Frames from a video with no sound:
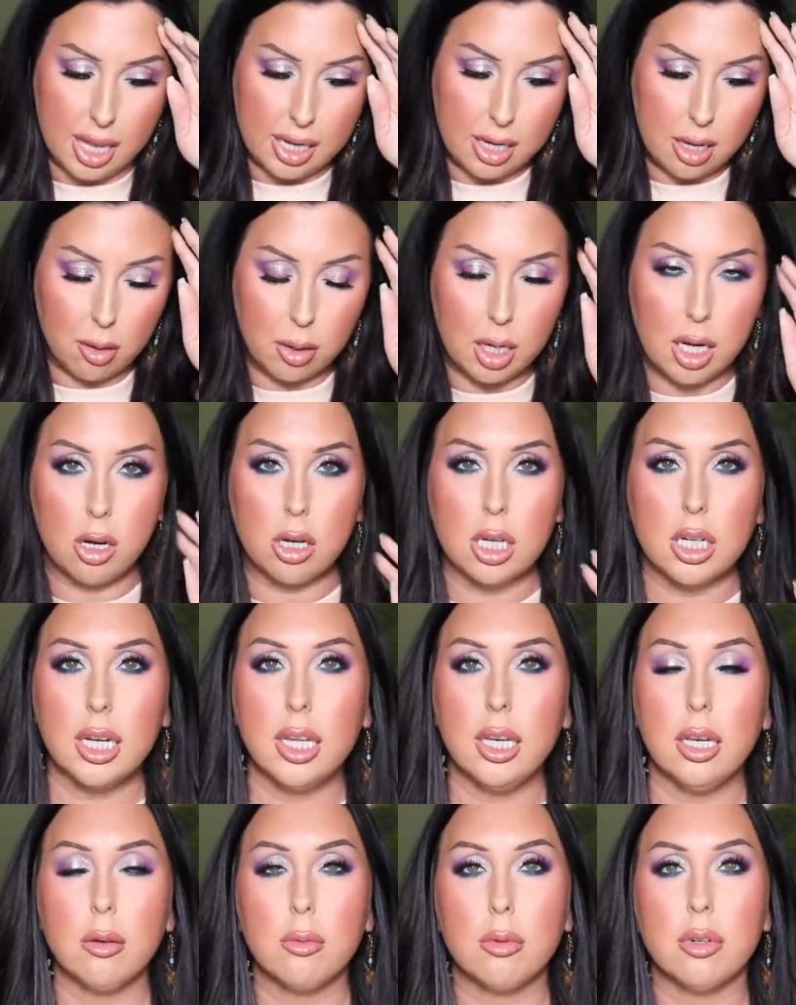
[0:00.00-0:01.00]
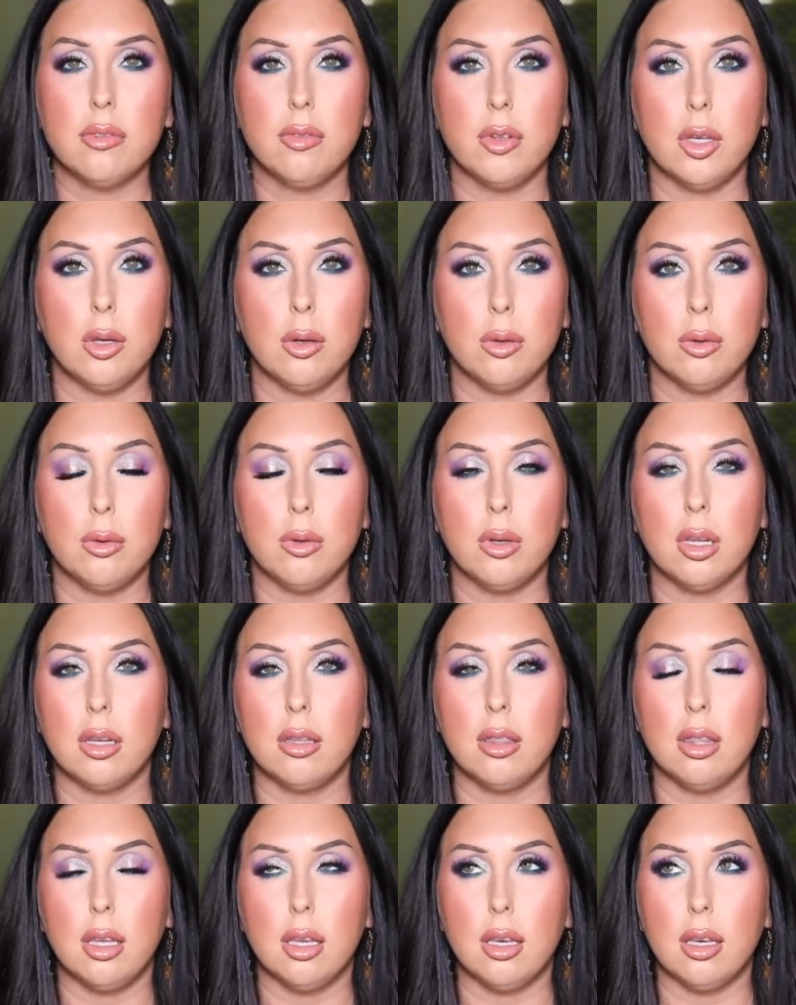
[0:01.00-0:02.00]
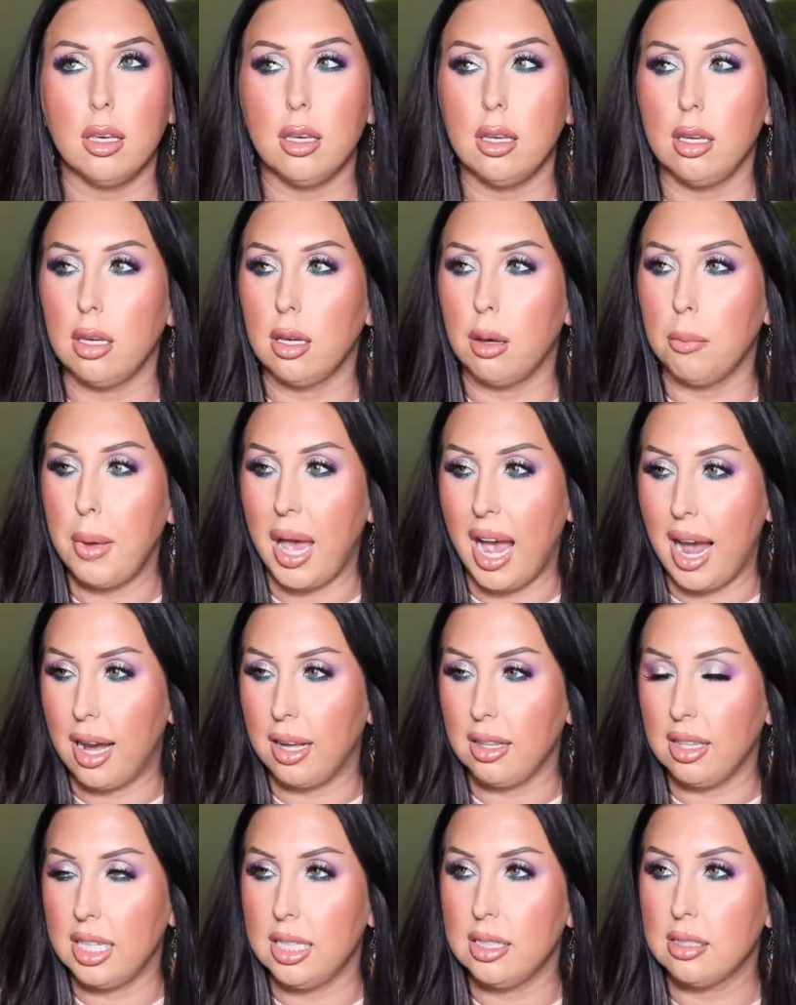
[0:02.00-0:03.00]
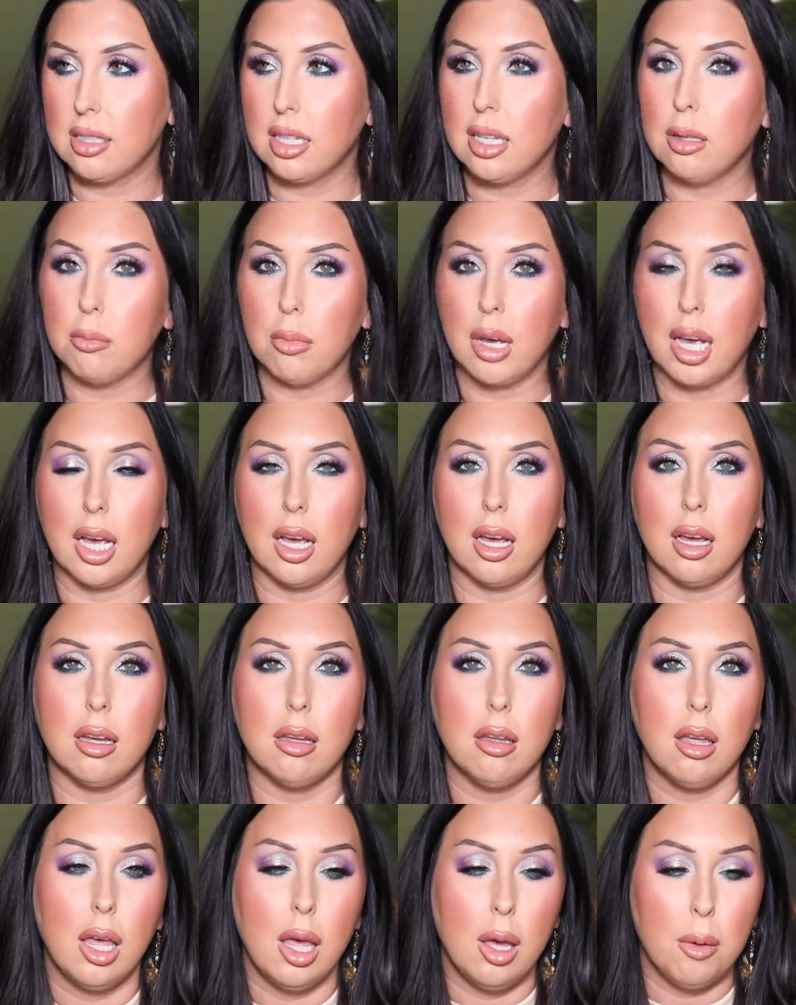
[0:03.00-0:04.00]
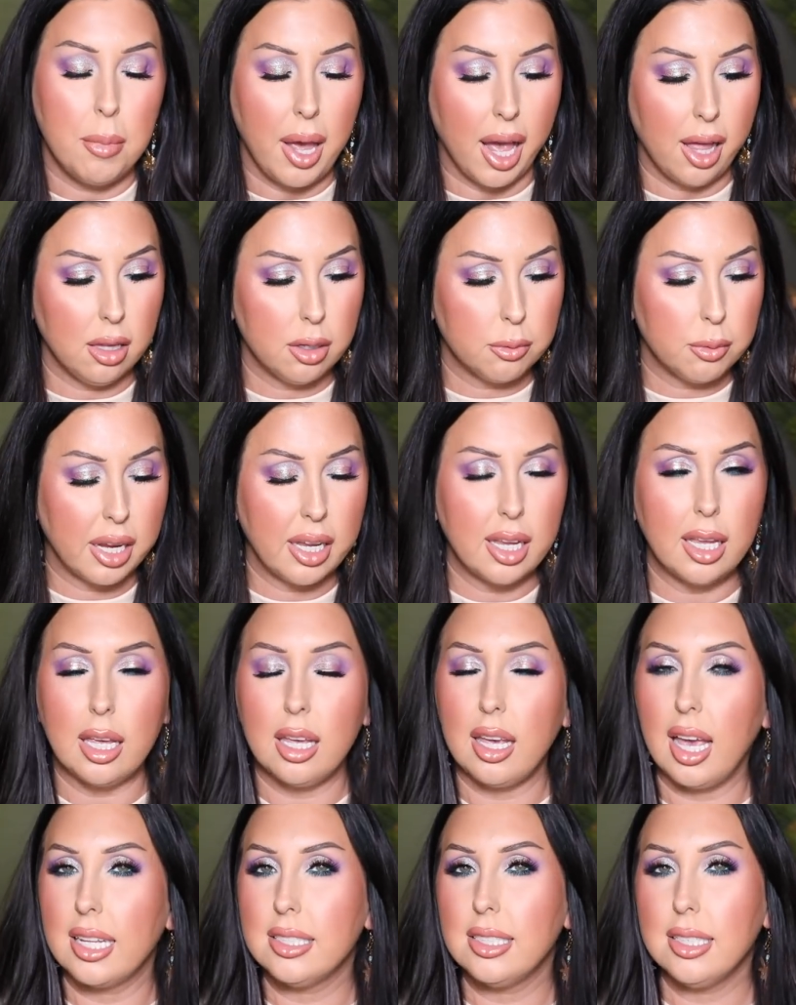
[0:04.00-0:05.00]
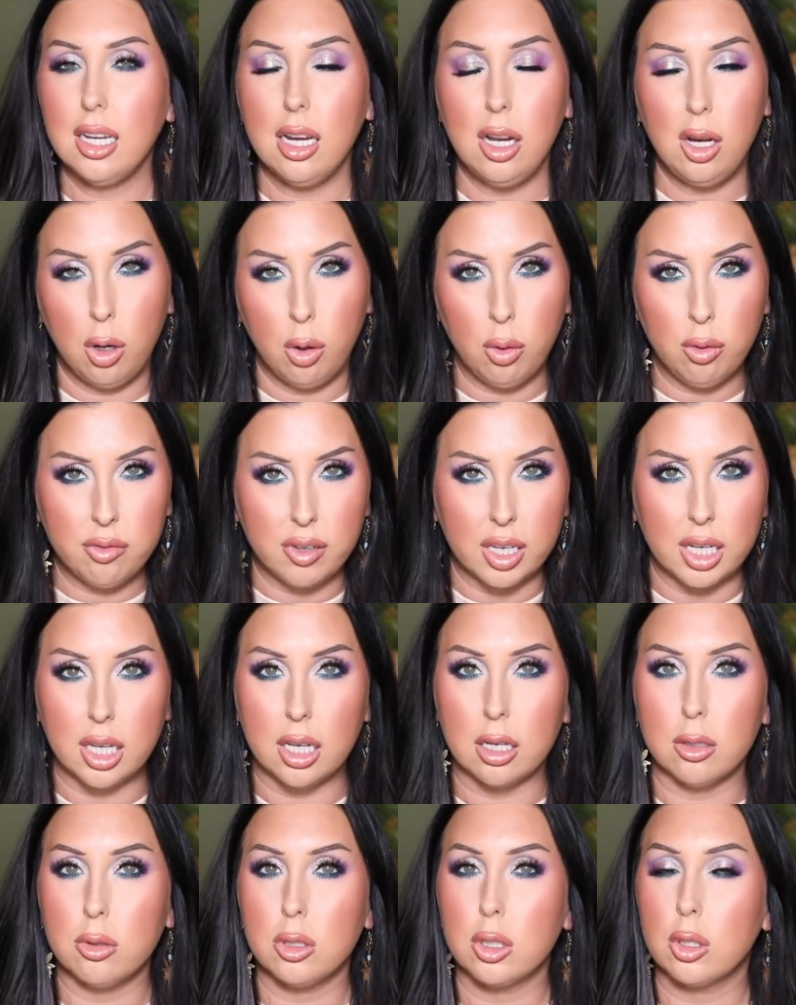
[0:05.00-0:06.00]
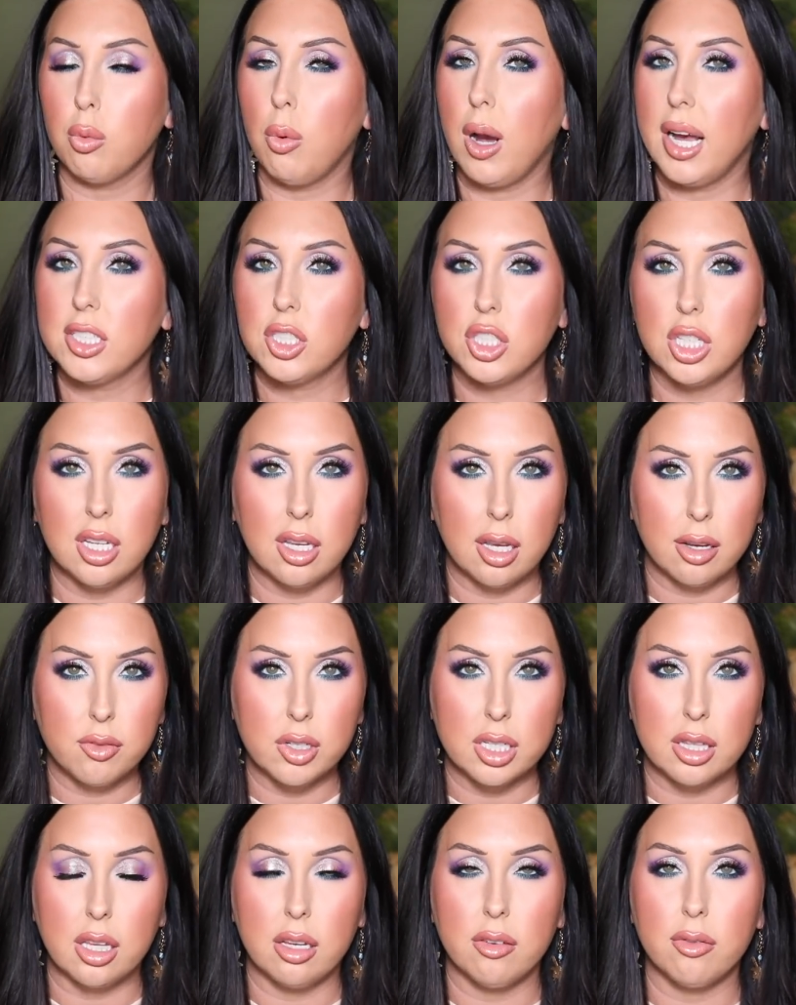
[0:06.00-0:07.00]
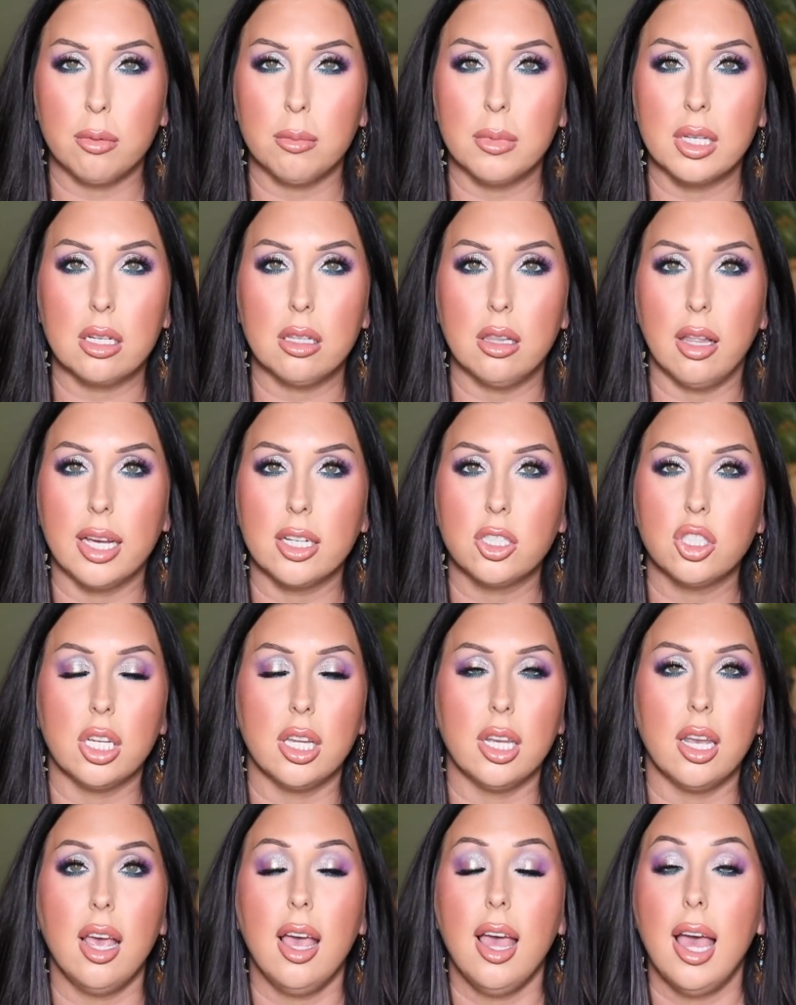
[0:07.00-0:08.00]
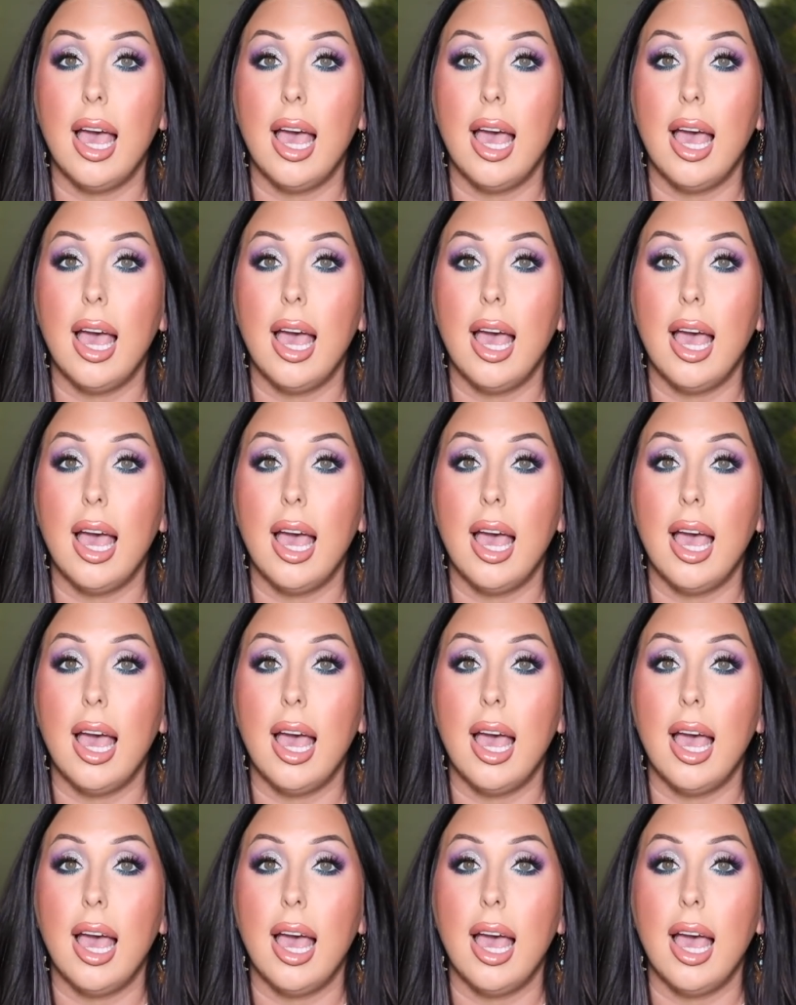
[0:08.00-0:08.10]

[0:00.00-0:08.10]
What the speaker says: Now, I already reviewed the palette in my palette ranking. I did a whole video swatching everything from the collection.